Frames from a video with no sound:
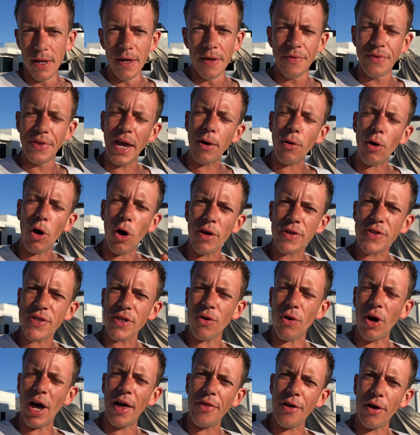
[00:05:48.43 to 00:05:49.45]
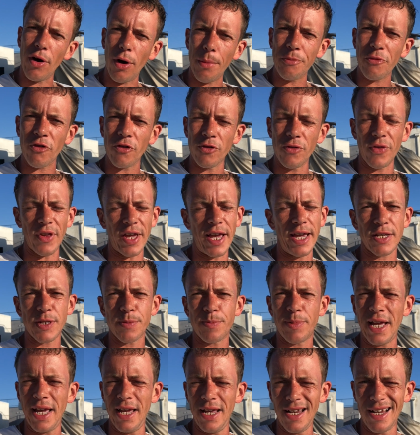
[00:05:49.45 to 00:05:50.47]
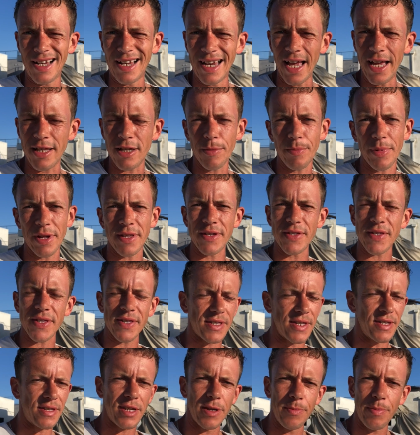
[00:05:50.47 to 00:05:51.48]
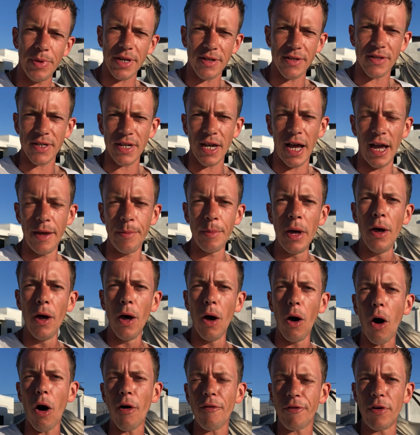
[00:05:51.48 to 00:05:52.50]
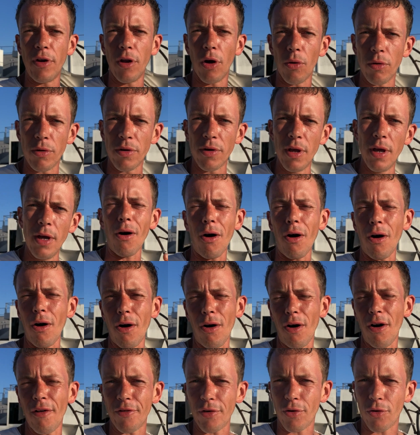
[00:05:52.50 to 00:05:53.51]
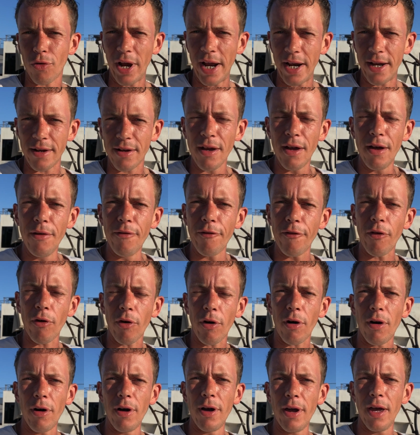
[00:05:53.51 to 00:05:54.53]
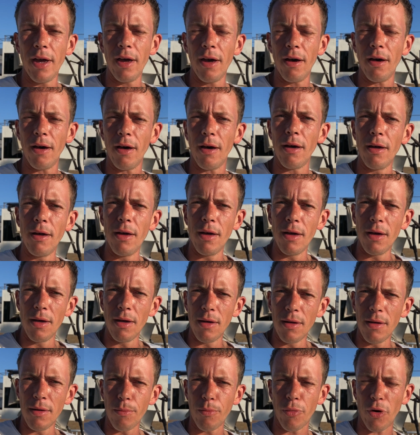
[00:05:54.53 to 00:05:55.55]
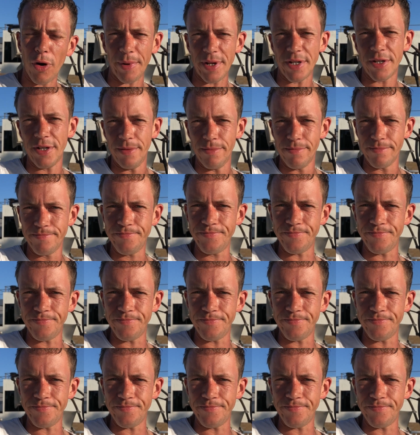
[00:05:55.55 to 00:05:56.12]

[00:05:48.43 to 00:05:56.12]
There are also other options I explain later, but this is the typical type of a loan, of a credit for the property.